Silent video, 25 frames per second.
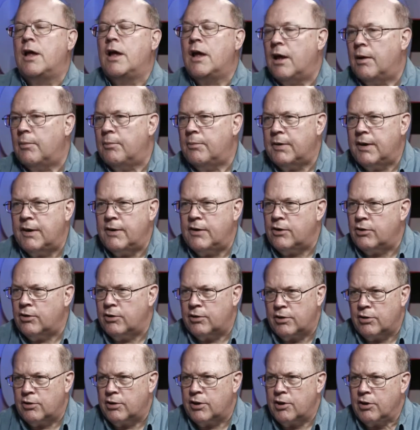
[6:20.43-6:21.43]
Um, it, you
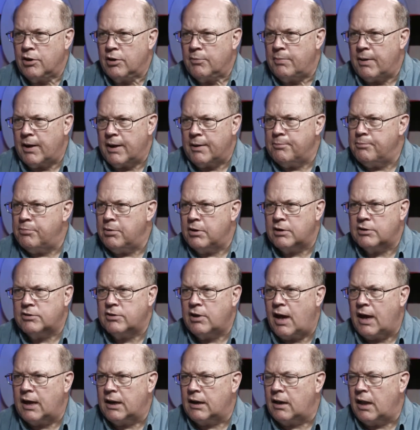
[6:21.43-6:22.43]
know, you'll hear about a book
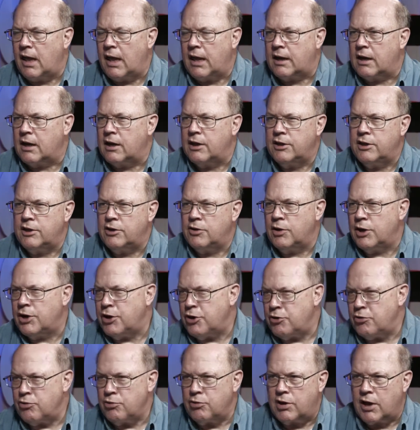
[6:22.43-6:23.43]
title like, you know, A
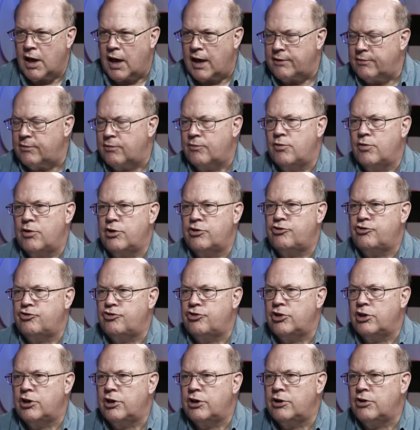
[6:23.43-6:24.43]
New Kind of
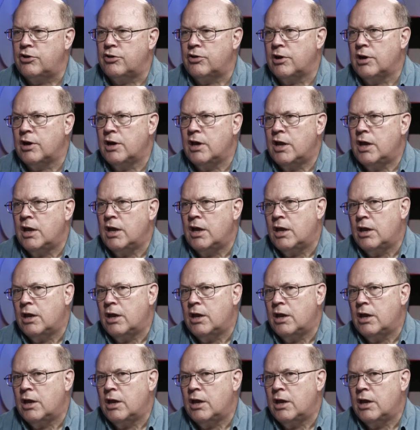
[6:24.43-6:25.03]
Christian or,